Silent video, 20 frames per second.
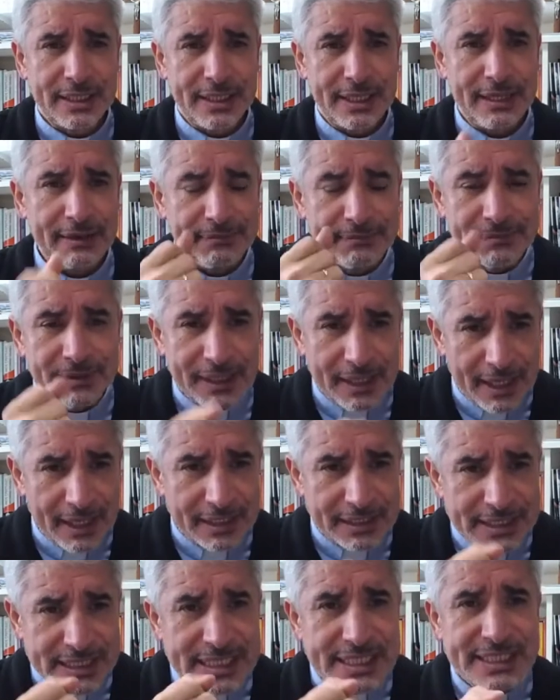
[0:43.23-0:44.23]
if
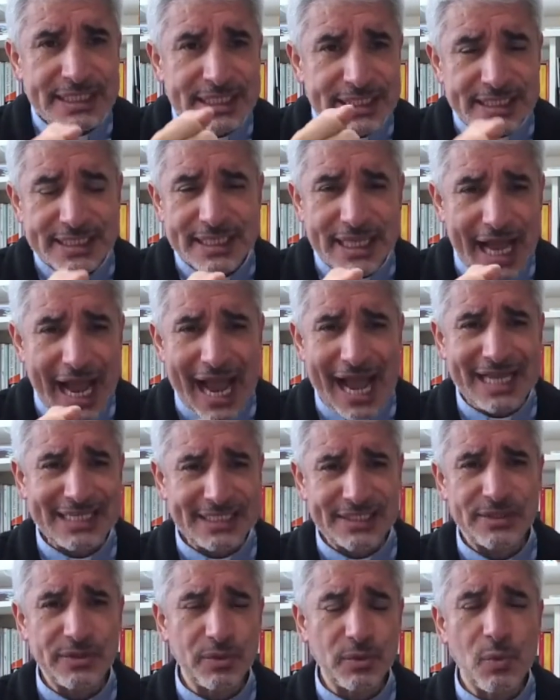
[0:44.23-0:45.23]
Jesus
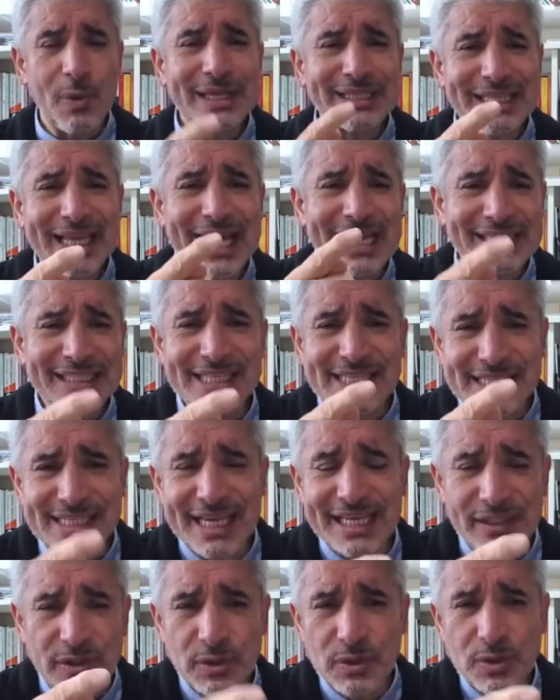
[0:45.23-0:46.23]
asks you, what kind of
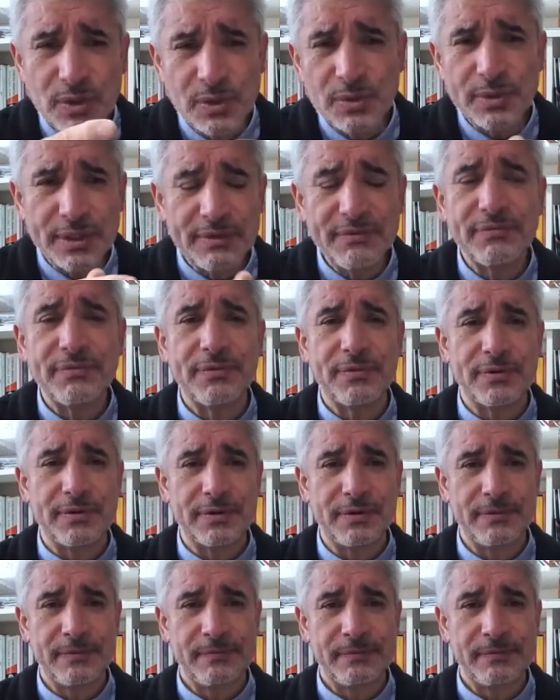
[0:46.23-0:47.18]
sign are you looking for?